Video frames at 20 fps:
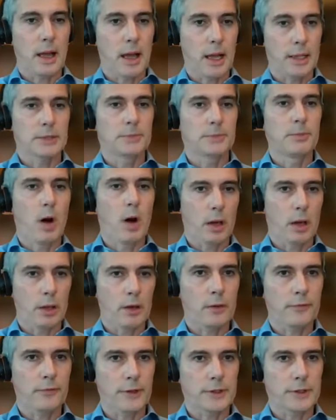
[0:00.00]
a
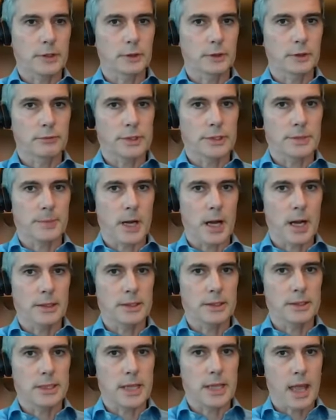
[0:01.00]
smaller fiscal
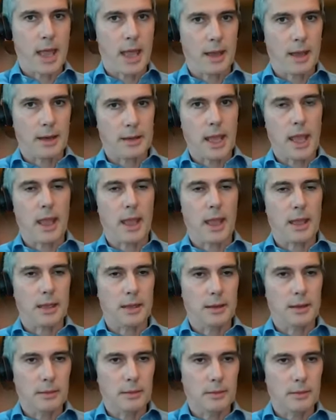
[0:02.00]
response and
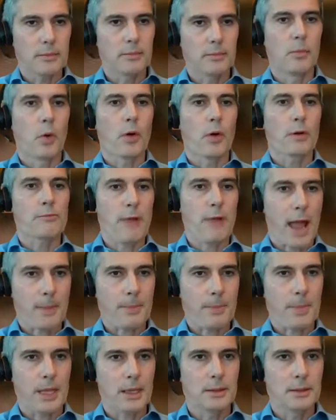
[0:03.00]
a more
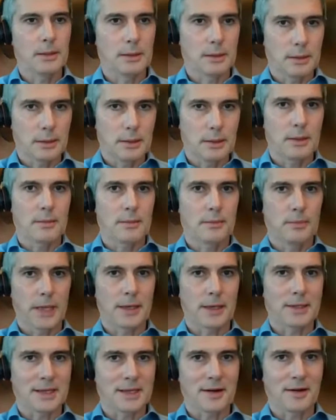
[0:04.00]
rapid
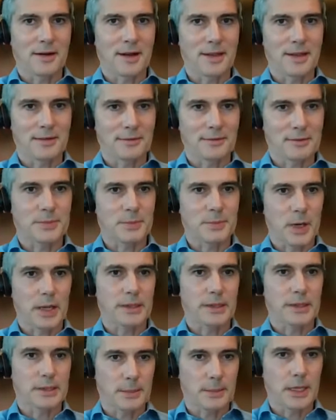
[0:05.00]
monetary response.